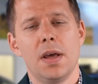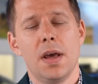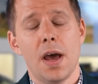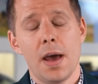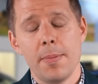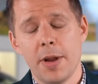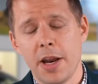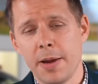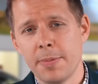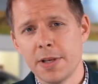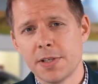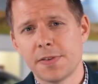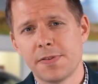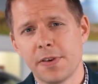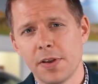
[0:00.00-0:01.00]
Hi, my name
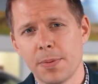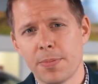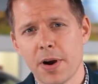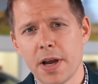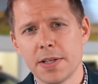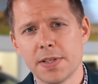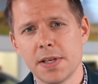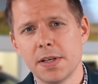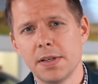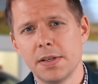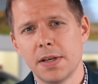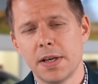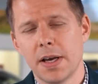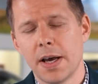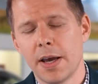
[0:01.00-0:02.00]
is Philip Branson.
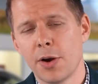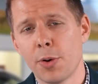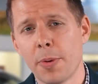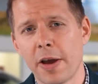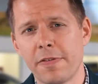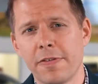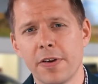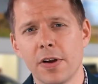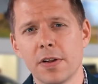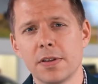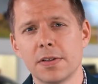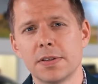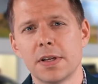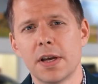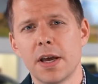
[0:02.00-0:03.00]
I go by Phil.
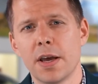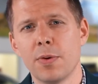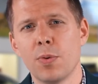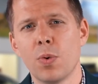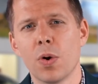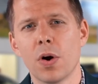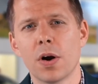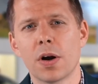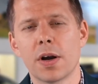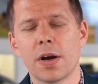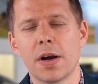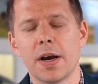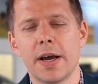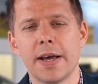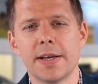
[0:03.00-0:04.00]
I work
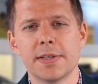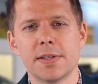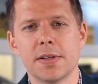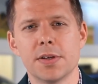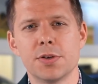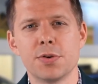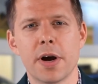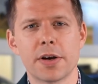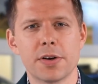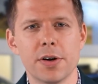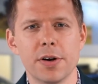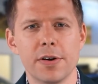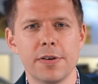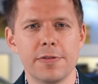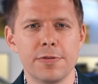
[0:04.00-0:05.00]
as the
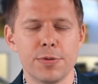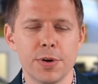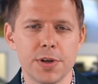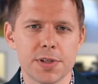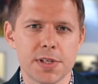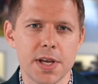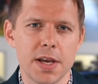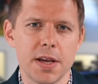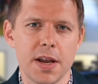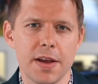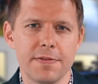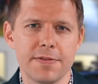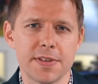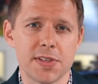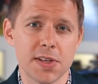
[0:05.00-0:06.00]
Director of Real Estate
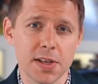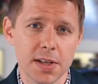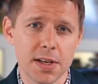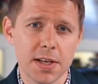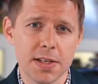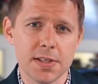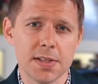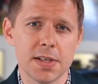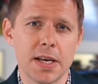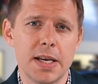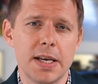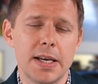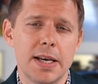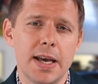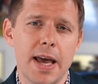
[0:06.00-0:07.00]
and Facilities
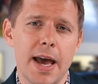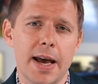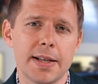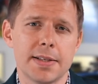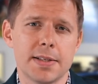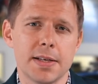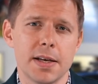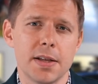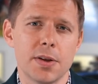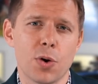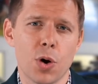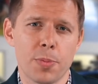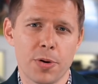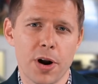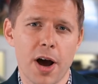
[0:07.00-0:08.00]
at the
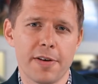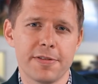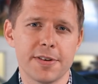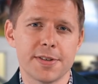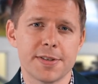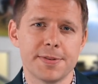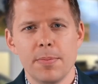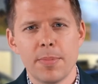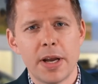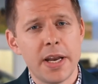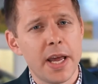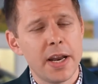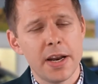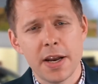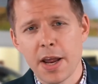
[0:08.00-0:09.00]
corporate office. My
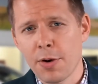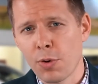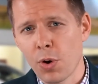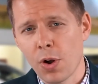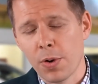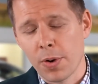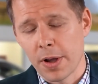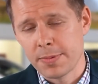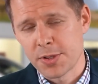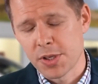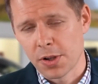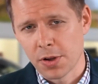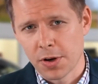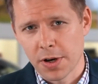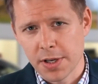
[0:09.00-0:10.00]
day-to-day role, while I'm
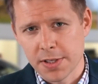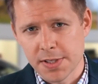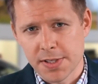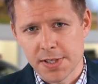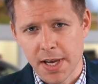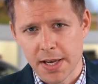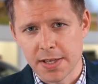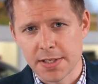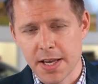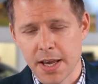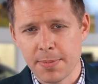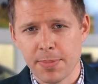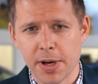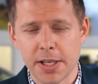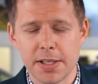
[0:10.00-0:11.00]
still learning, is the second
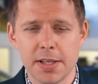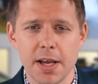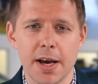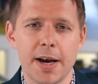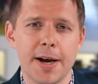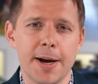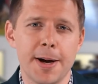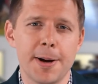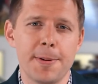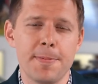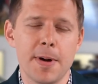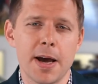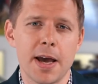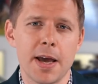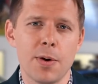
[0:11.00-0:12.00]
day, but
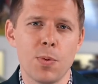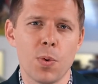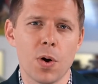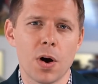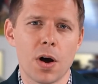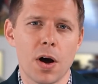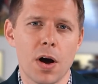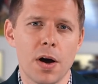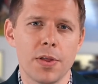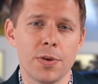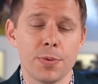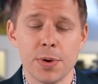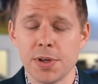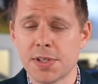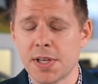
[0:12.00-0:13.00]
I work on
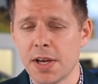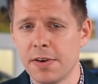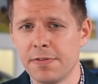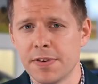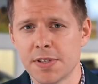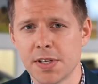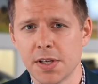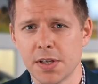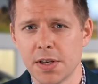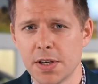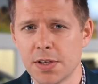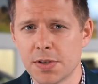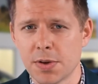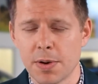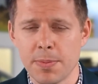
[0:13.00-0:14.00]
the real estate and
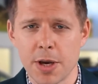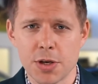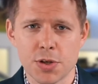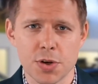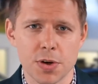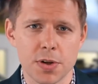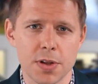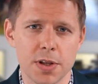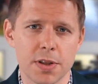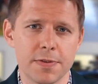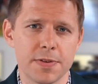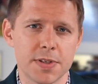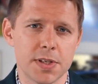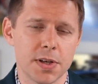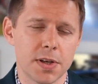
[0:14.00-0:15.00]
facilities, so I make sure that the
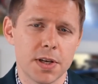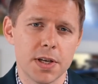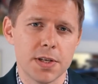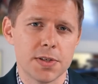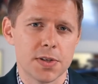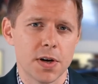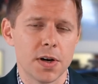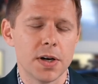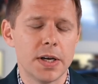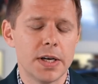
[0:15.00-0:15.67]
facilities are